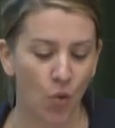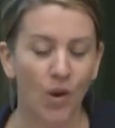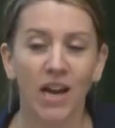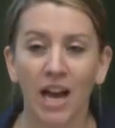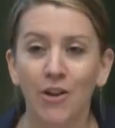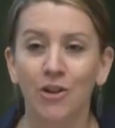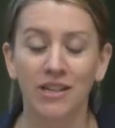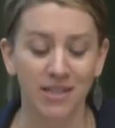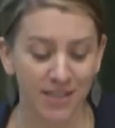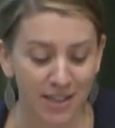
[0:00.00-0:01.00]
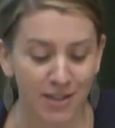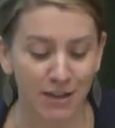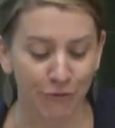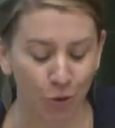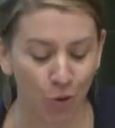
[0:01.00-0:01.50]

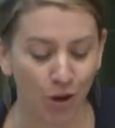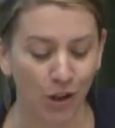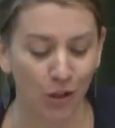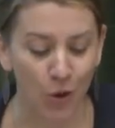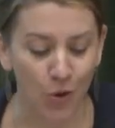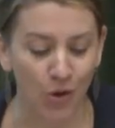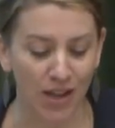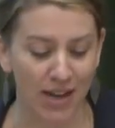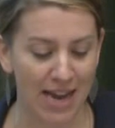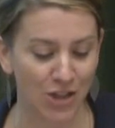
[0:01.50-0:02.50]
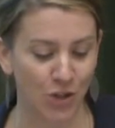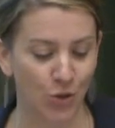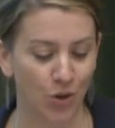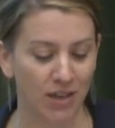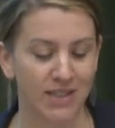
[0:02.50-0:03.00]
164 local and
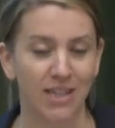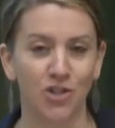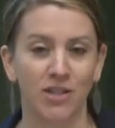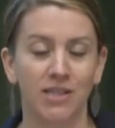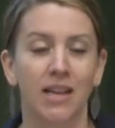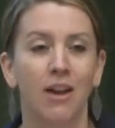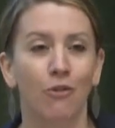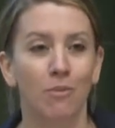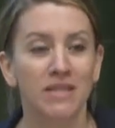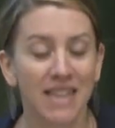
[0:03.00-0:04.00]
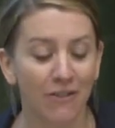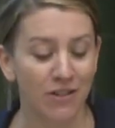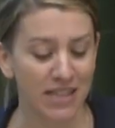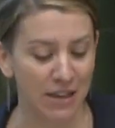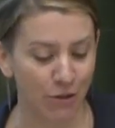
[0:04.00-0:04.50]
national organizations from
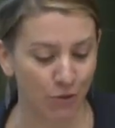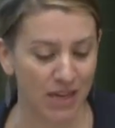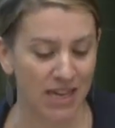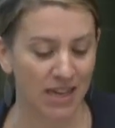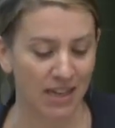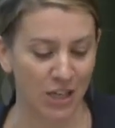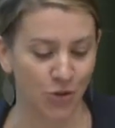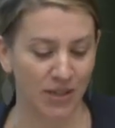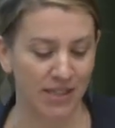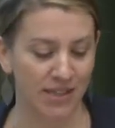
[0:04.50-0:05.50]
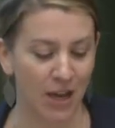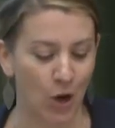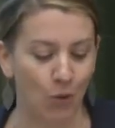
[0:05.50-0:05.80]
73 countries,